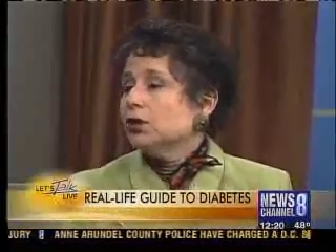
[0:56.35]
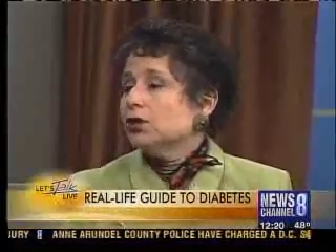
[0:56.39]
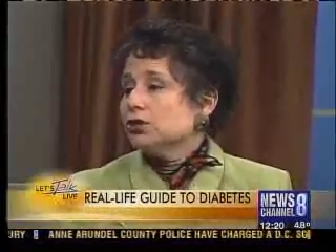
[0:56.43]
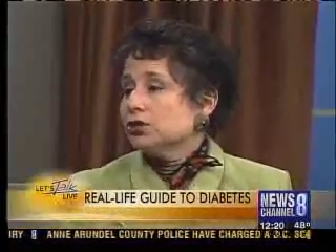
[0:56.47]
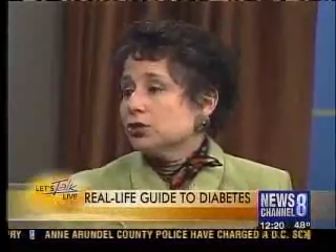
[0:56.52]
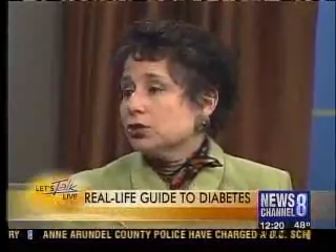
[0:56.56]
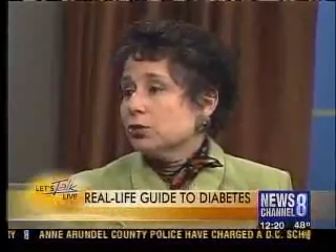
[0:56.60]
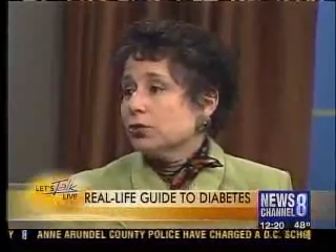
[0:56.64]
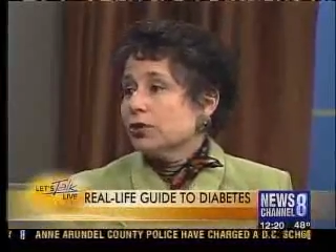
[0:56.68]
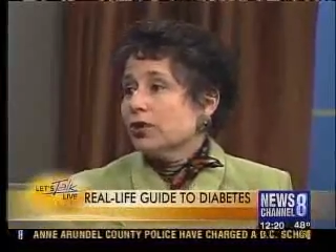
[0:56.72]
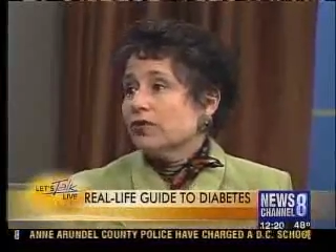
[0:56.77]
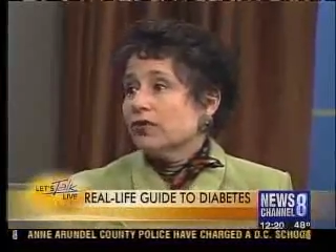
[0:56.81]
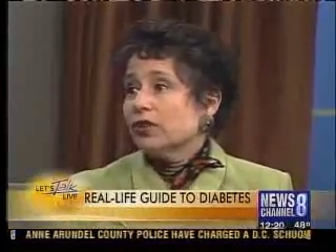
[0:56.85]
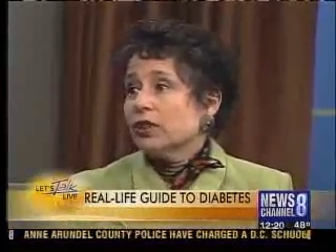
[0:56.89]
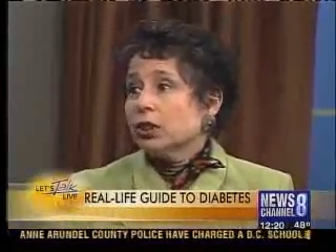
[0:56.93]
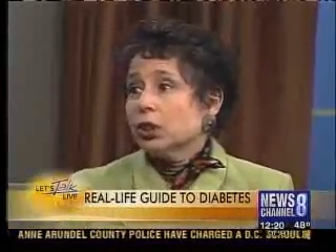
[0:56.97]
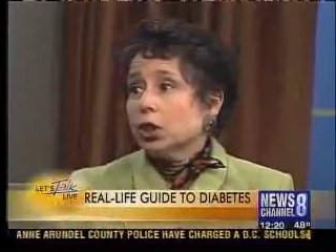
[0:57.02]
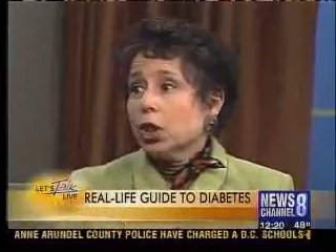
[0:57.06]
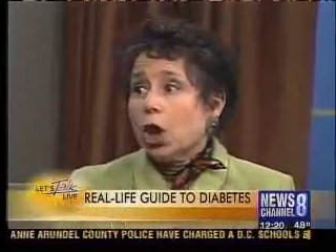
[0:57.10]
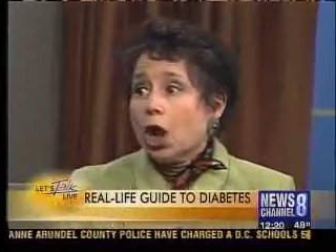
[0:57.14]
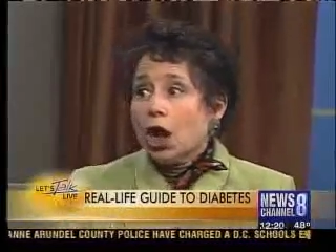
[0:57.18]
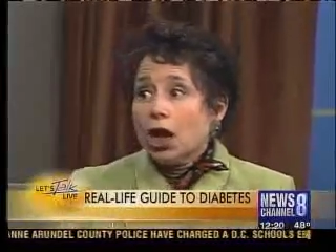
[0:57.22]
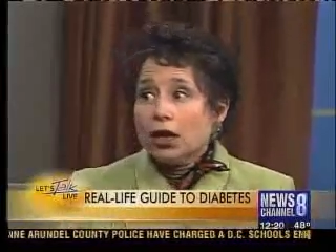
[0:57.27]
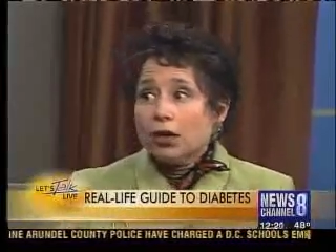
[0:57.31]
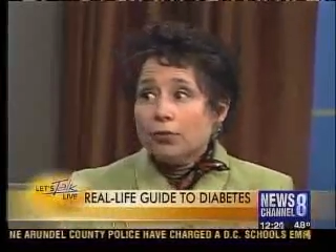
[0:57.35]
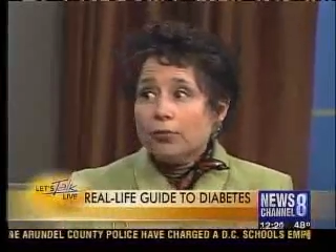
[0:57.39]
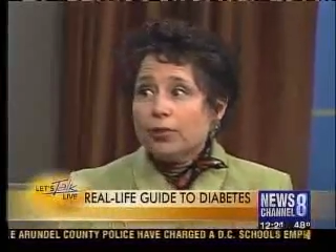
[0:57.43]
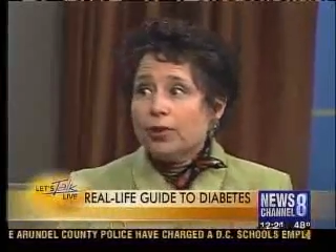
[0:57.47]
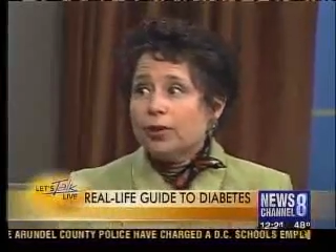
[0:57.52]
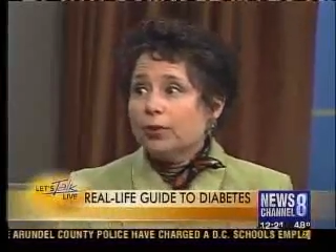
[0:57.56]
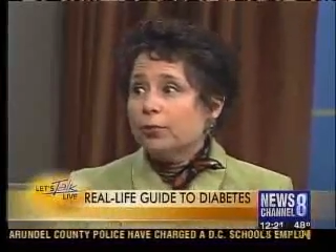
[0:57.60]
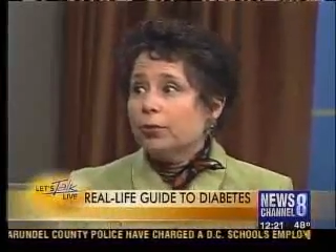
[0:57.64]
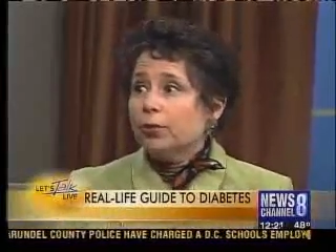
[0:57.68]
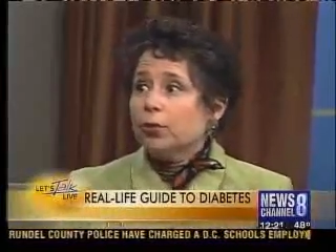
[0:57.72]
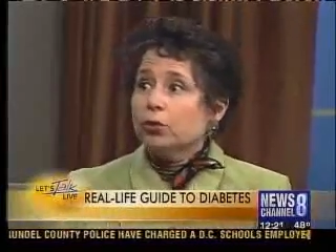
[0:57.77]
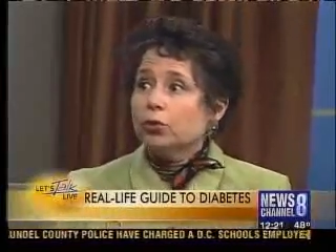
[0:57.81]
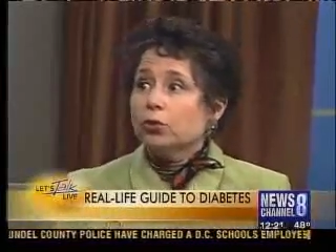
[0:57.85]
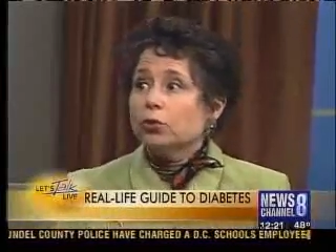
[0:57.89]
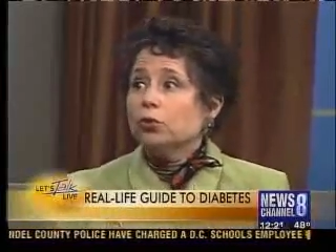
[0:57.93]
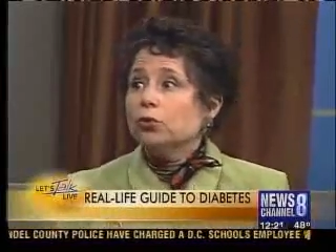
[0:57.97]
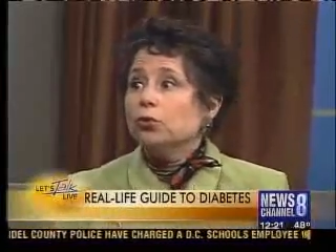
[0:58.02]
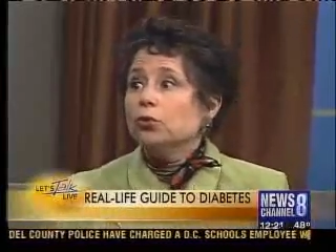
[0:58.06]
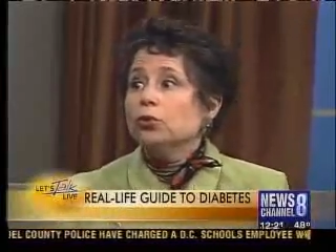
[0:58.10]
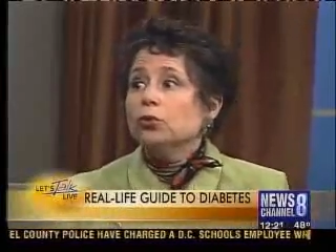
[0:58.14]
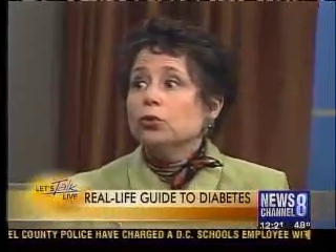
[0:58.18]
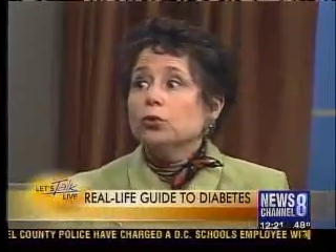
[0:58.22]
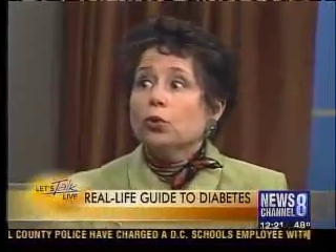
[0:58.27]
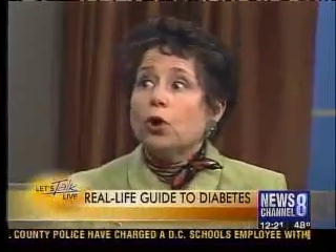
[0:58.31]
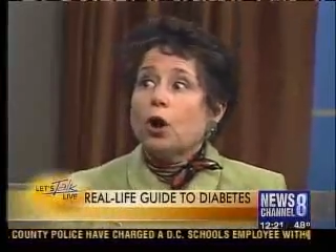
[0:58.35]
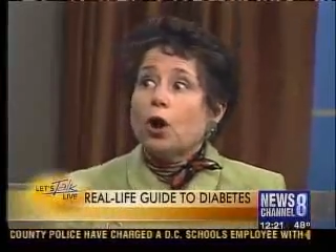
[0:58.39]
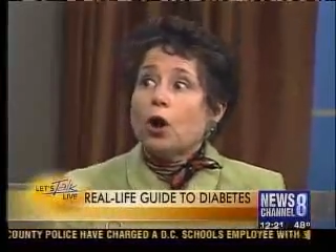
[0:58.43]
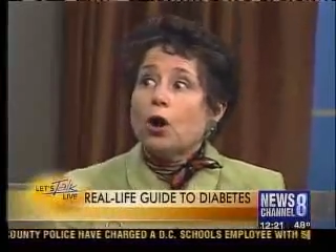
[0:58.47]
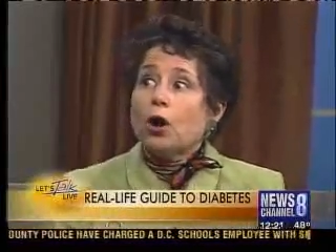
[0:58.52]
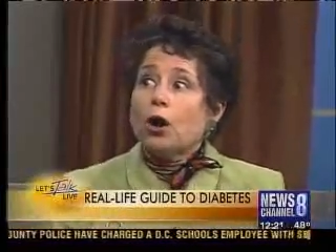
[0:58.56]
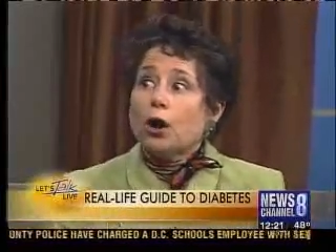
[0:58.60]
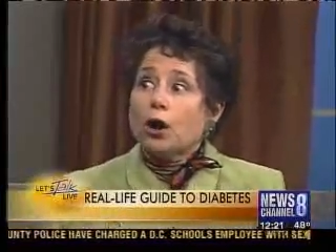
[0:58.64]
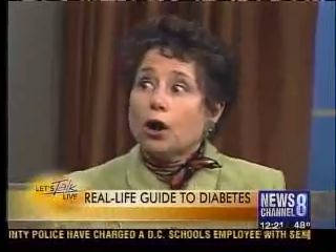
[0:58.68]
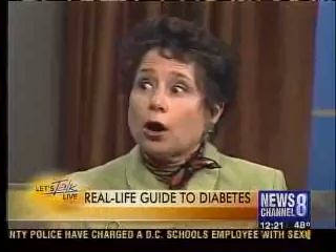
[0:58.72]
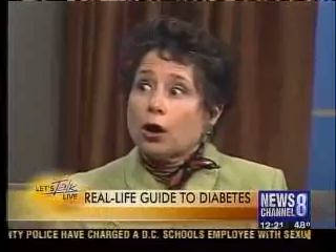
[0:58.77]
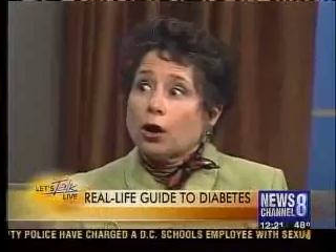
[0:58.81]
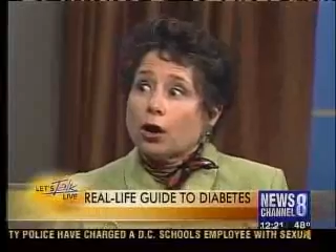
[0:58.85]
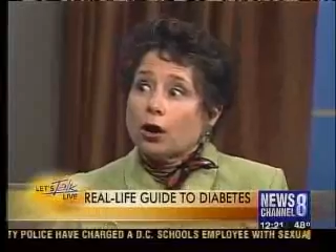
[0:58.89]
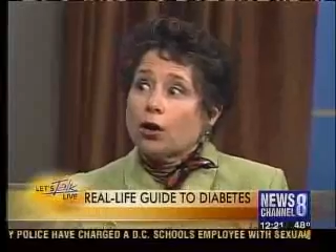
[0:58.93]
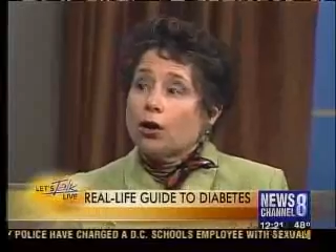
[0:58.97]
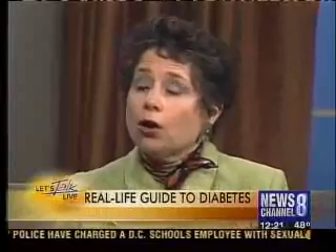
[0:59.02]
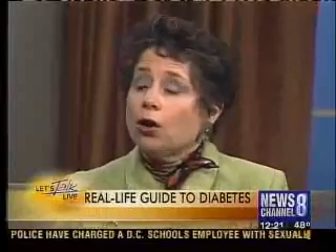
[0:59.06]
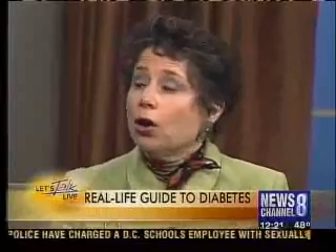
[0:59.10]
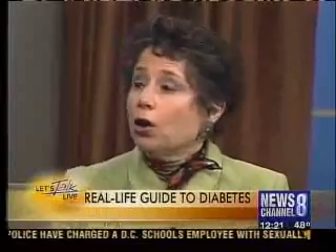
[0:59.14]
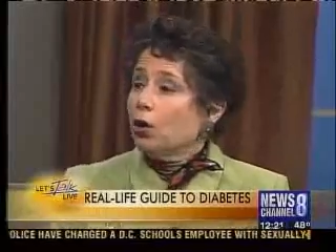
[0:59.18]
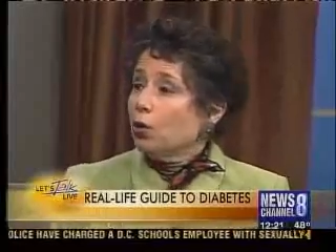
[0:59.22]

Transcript: So we have a lot of people who are